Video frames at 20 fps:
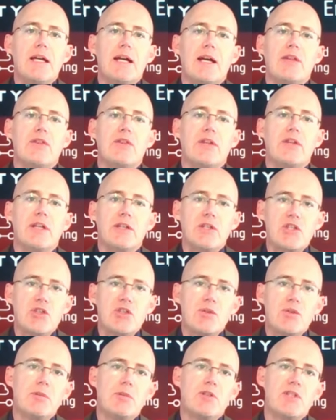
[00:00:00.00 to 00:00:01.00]
and then
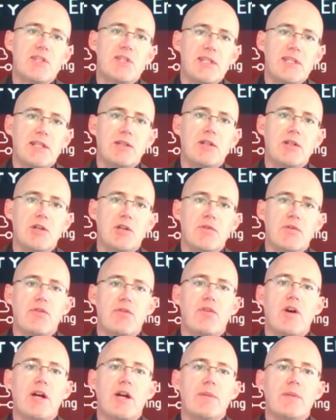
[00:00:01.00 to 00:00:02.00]
distribute the signal over
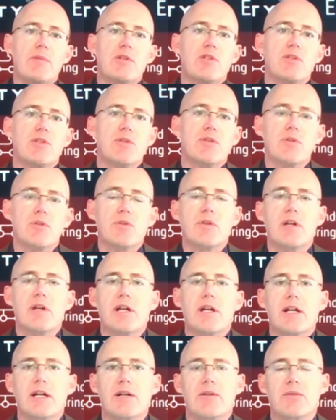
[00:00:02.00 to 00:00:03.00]
fiber to
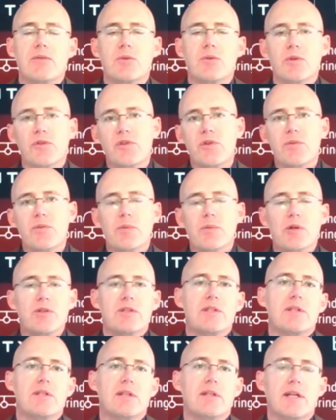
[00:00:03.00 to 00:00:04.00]
all of the
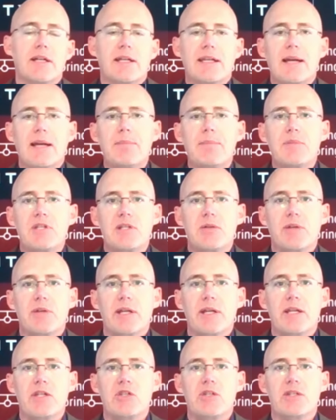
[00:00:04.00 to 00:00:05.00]
remote campus
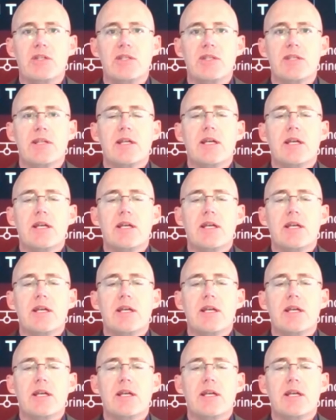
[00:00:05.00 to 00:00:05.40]
locations.